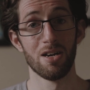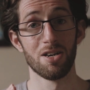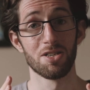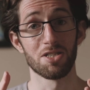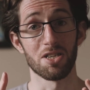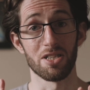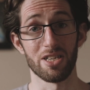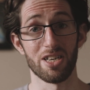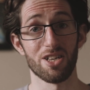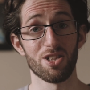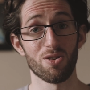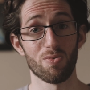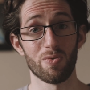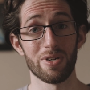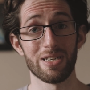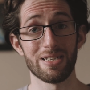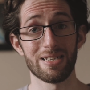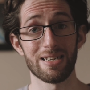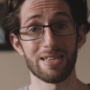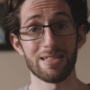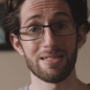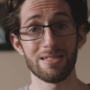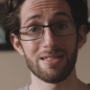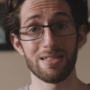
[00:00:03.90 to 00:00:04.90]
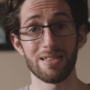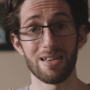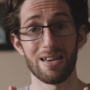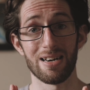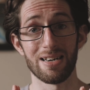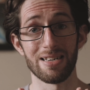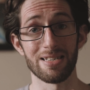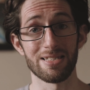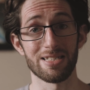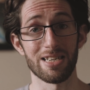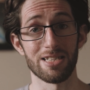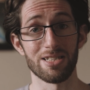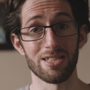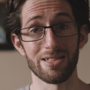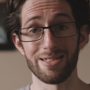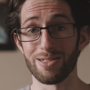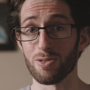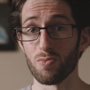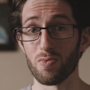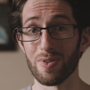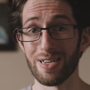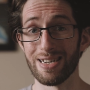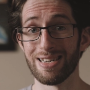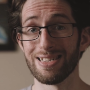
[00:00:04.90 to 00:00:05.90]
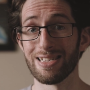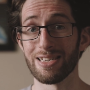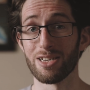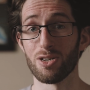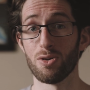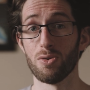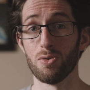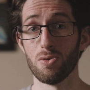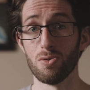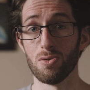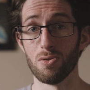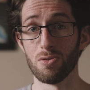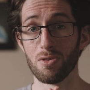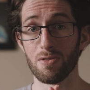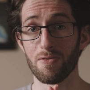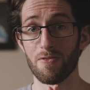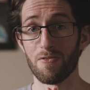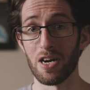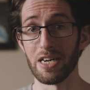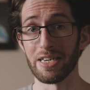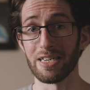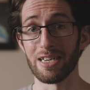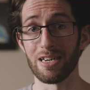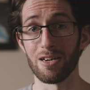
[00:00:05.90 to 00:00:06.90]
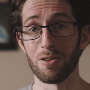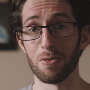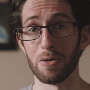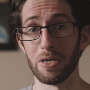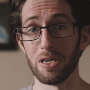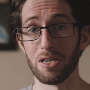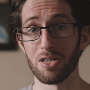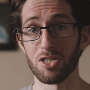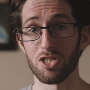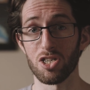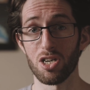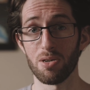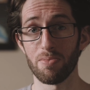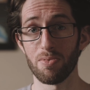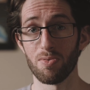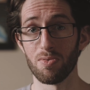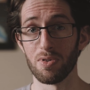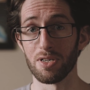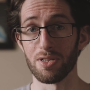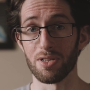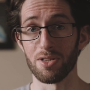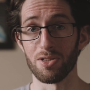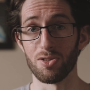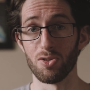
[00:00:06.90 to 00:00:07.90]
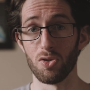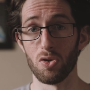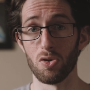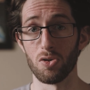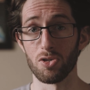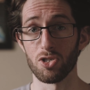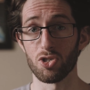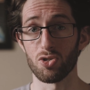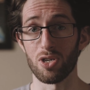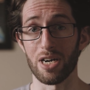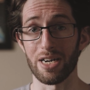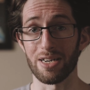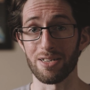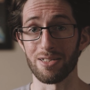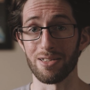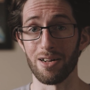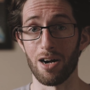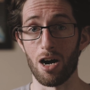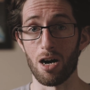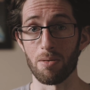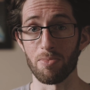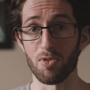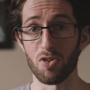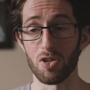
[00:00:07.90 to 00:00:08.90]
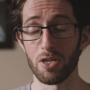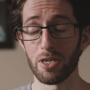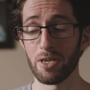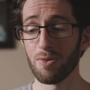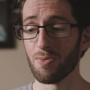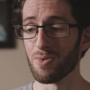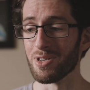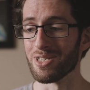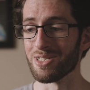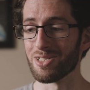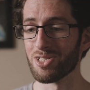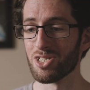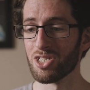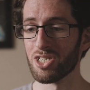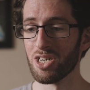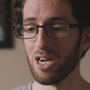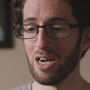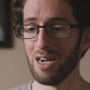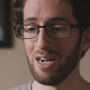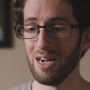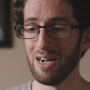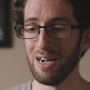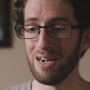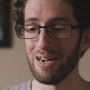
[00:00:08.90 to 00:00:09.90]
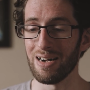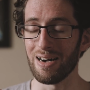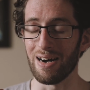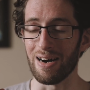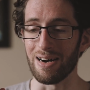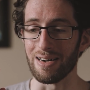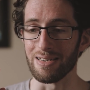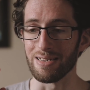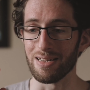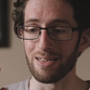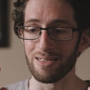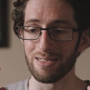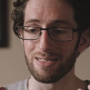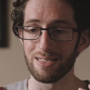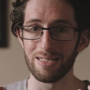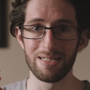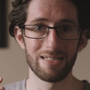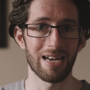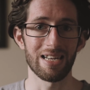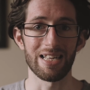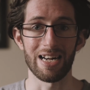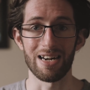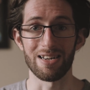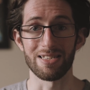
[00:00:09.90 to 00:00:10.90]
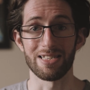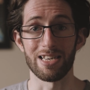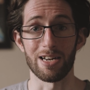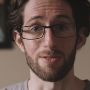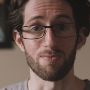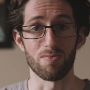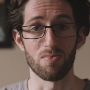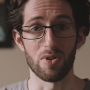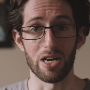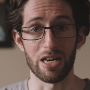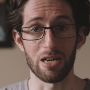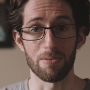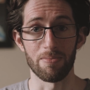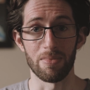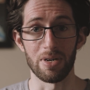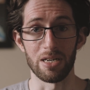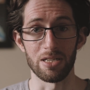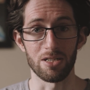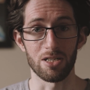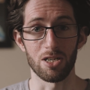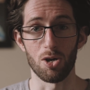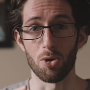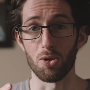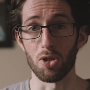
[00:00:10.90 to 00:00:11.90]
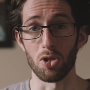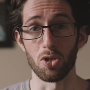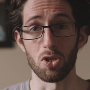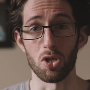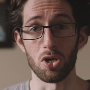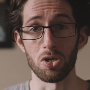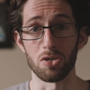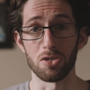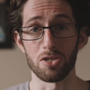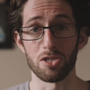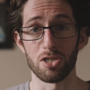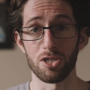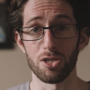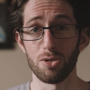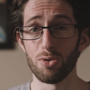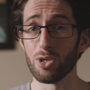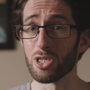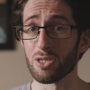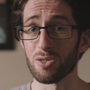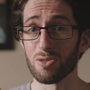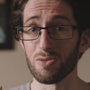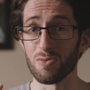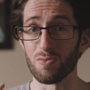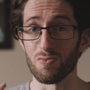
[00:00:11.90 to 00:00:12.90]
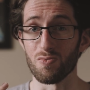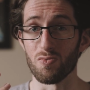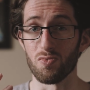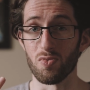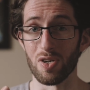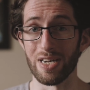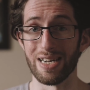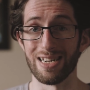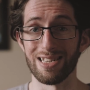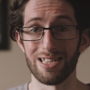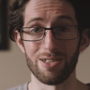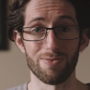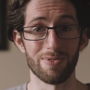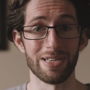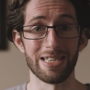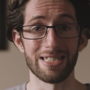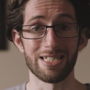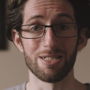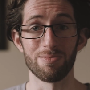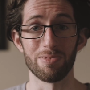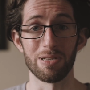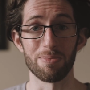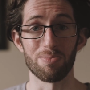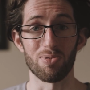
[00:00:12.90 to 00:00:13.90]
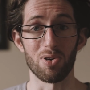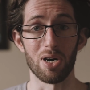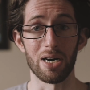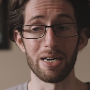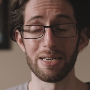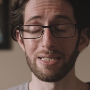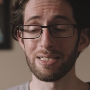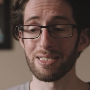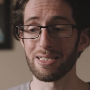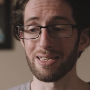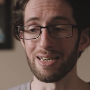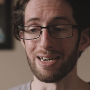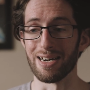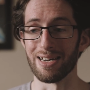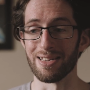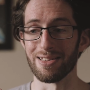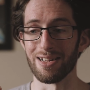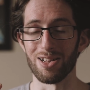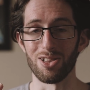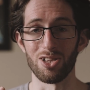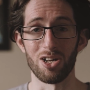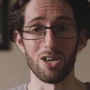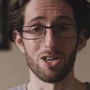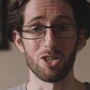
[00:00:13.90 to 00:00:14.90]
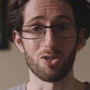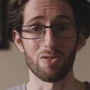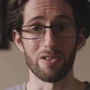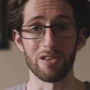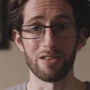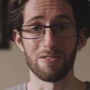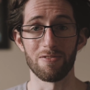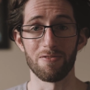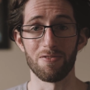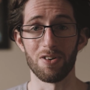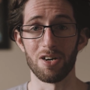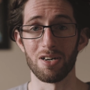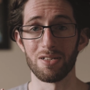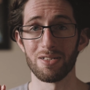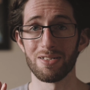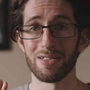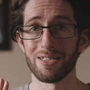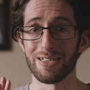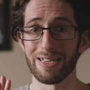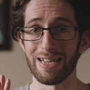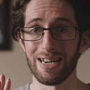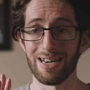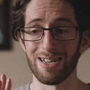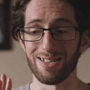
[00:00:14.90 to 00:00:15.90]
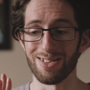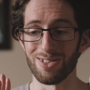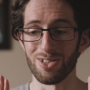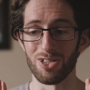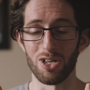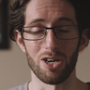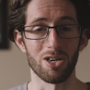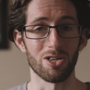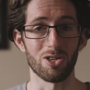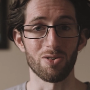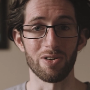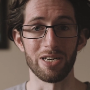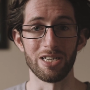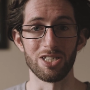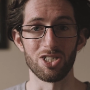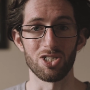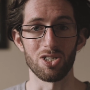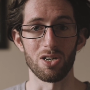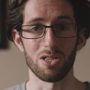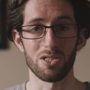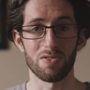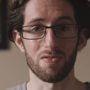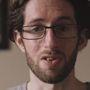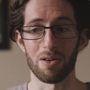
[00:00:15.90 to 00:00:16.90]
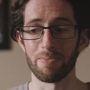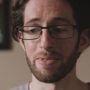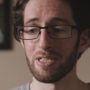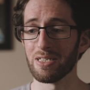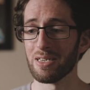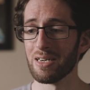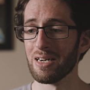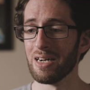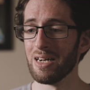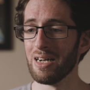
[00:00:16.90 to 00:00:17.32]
So the other weekend, I attended this really cool Viking workshop with Norse Dragon Armoury, which I 10 out of 10 recommend going along to. It's really reasonably priced and a lot of great fun. You get a lot of great shots from it.